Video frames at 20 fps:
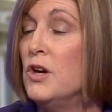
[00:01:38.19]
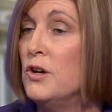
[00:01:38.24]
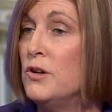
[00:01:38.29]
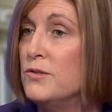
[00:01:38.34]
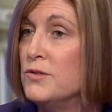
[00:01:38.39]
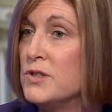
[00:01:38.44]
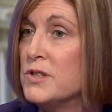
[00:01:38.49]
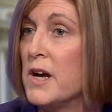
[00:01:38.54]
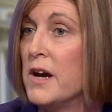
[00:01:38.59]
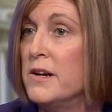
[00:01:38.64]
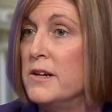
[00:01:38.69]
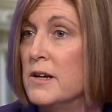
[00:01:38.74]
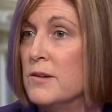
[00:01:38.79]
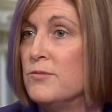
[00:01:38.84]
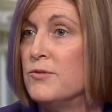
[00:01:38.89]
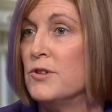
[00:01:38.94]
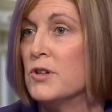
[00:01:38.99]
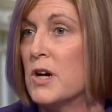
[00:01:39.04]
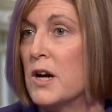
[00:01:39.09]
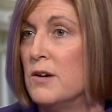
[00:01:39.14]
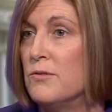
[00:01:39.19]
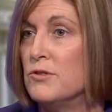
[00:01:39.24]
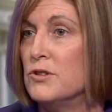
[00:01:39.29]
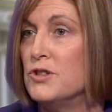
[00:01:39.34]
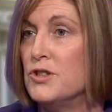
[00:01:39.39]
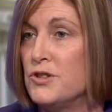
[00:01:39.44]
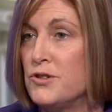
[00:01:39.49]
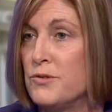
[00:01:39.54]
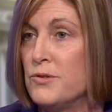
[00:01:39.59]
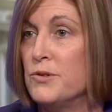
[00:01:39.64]
who've signed up for
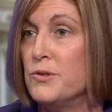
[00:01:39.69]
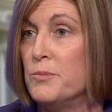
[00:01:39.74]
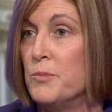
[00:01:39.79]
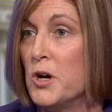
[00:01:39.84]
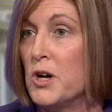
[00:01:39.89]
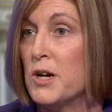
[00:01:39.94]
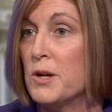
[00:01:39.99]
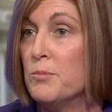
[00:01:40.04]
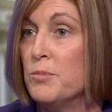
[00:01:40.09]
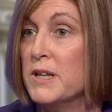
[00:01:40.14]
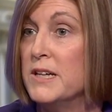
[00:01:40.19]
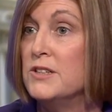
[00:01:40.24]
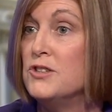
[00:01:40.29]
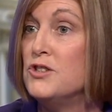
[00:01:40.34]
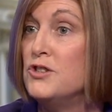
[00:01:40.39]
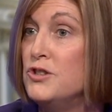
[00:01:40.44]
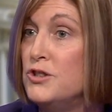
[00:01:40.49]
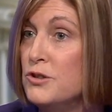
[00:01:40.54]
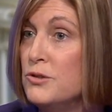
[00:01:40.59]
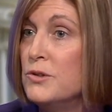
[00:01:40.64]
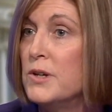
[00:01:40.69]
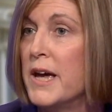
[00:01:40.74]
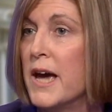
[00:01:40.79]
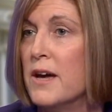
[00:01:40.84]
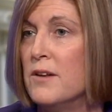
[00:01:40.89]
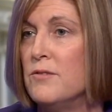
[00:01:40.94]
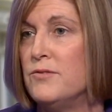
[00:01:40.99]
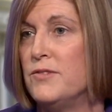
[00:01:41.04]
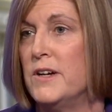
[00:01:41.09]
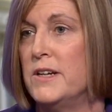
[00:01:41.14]
coverage through the marketplace do
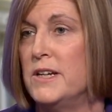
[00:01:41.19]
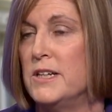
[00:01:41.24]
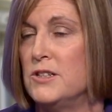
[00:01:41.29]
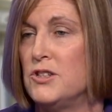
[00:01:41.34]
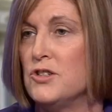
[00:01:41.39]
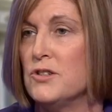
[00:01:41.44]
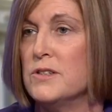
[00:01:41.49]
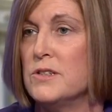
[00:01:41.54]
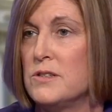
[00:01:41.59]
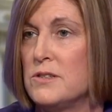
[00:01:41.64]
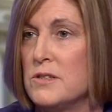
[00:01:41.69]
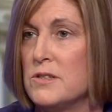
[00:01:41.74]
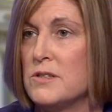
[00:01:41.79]
get financial assistance.